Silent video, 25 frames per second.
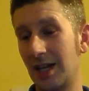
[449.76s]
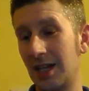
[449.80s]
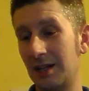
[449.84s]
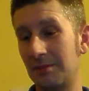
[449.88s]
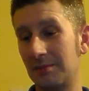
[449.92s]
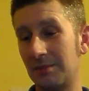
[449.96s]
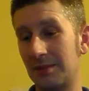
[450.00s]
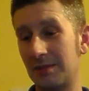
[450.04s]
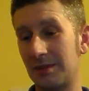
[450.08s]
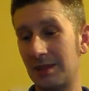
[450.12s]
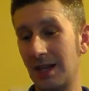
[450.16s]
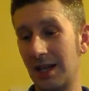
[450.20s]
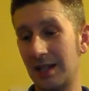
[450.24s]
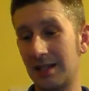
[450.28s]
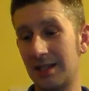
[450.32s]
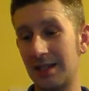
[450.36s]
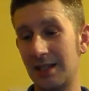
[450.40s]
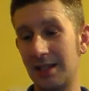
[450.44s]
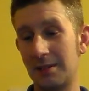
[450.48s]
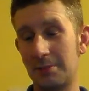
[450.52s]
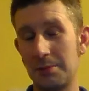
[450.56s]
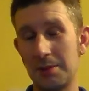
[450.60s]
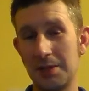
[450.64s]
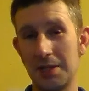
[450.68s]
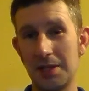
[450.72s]
I'm
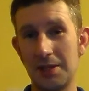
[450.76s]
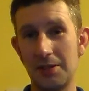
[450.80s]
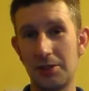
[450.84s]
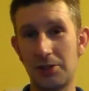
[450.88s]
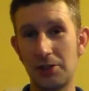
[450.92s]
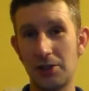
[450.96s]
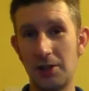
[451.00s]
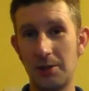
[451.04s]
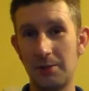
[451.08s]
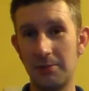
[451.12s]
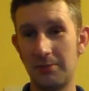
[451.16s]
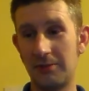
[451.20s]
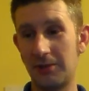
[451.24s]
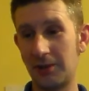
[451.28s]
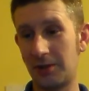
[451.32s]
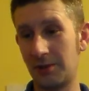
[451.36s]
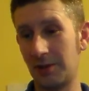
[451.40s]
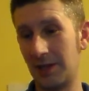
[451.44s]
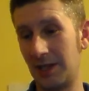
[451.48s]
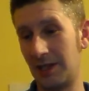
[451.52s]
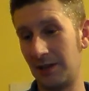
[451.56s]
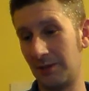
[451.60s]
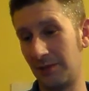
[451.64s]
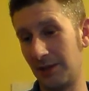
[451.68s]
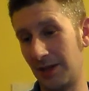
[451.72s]
guessing this was in the shop for
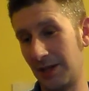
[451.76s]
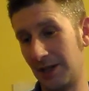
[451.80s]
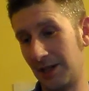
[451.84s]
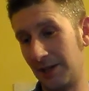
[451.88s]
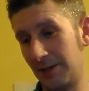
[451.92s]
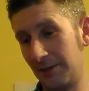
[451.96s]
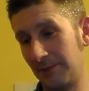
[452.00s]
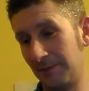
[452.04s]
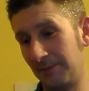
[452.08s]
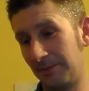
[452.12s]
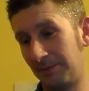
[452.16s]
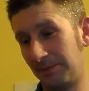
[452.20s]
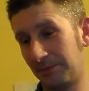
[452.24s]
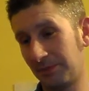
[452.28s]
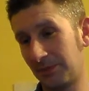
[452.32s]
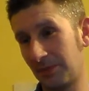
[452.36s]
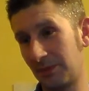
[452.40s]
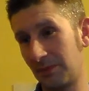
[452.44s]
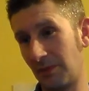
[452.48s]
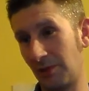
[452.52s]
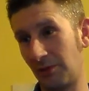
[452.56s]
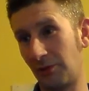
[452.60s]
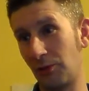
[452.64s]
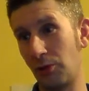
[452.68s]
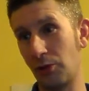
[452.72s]
quite a while,
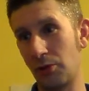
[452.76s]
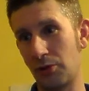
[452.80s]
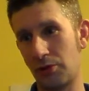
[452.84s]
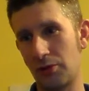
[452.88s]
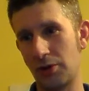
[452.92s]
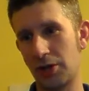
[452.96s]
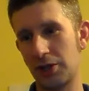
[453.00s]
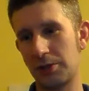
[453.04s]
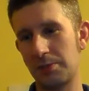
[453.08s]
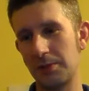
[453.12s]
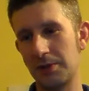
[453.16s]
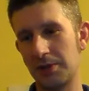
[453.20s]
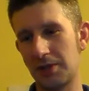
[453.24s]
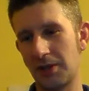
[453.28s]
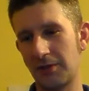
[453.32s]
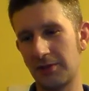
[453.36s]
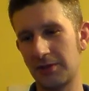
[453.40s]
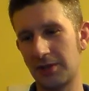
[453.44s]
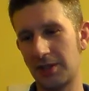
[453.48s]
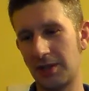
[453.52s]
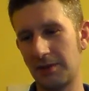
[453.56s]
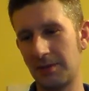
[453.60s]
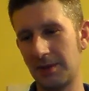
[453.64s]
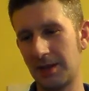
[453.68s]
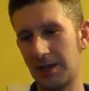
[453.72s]
before Christmas,
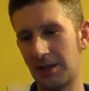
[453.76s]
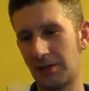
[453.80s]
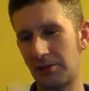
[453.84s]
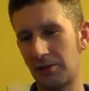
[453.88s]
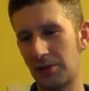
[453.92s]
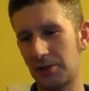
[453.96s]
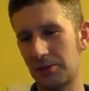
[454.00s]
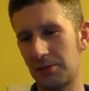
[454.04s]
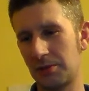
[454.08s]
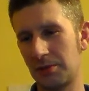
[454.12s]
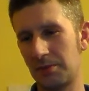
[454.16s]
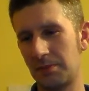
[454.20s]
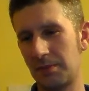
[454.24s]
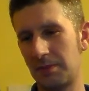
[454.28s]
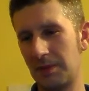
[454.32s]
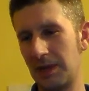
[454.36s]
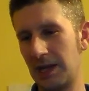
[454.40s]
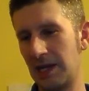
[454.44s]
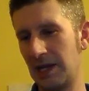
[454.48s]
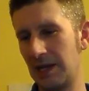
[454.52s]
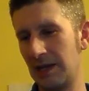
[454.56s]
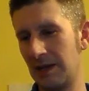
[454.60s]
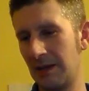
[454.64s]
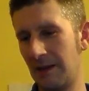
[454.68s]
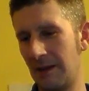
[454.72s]
obviously, being a Christmas
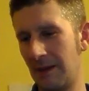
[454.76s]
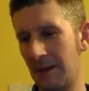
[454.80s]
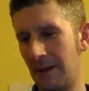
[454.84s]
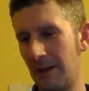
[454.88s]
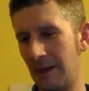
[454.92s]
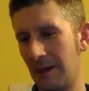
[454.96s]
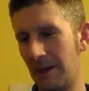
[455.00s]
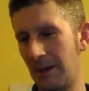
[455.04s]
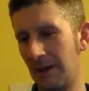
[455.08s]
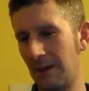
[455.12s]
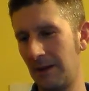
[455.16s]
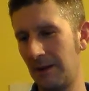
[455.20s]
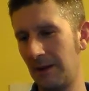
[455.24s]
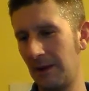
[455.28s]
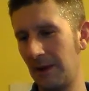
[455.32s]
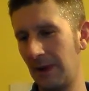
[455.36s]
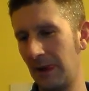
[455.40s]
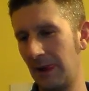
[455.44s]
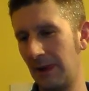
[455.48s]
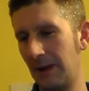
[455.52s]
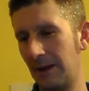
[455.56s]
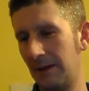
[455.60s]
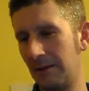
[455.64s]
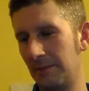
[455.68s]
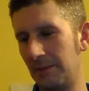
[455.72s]
beer.
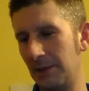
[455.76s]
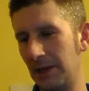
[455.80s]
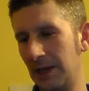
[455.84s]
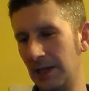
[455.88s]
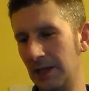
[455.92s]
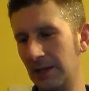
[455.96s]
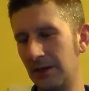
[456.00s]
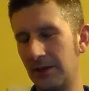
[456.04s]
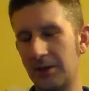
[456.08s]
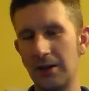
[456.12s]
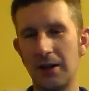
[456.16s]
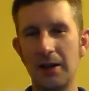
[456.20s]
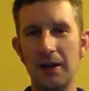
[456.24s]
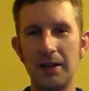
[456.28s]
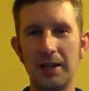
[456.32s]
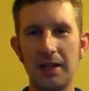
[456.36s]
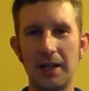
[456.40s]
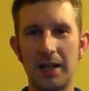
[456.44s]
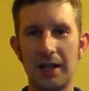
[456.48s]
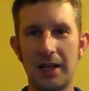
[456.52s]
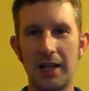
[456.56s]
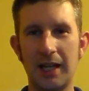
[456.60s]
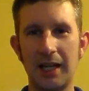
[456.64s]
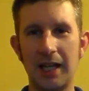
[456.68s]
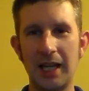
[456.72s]
But you've got
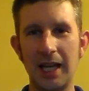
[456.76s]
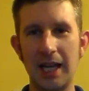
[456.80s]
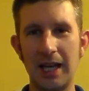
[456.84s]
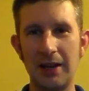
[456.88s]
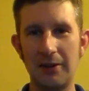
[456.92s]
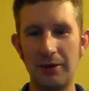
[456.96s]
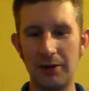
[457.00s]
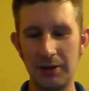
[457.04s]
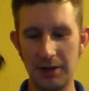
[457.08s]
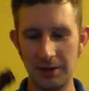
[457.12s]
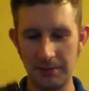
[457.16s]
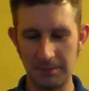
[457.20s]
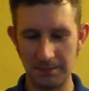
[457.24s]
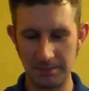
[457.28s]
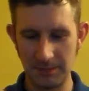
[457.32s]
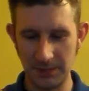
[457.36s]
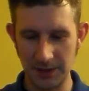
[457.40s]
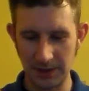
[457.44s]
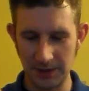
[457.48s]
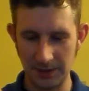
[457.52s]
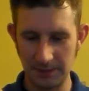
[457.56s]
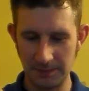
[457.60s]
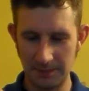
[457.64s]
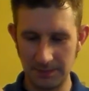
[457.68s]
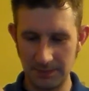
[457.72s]
like a year on
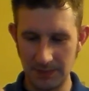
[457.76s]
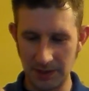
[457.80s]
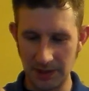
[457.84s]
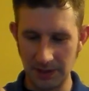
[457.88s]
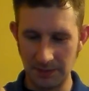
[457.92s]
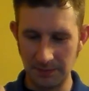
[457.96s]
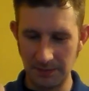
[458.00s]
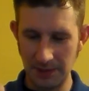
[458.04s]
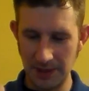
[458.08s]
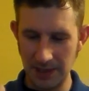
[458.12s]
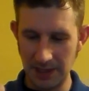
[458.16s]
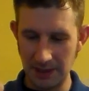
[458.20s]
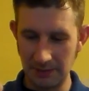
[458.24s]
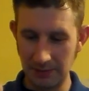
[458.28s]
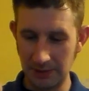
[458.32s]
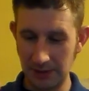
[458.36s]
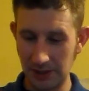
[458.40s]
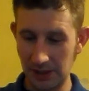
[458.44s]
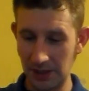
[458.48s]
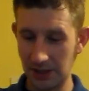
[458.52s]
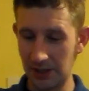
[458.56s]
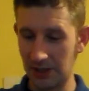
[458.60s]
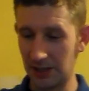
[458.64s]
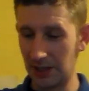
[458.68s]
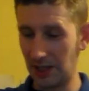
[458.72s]
the beer,
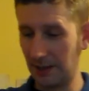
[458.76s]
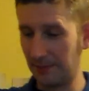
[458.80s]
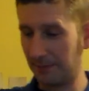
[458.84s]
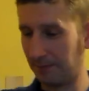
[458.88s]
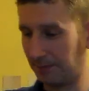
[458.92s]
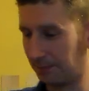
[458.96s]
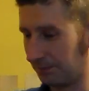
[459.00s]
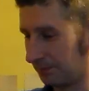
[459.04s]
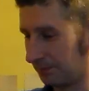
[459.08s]
which is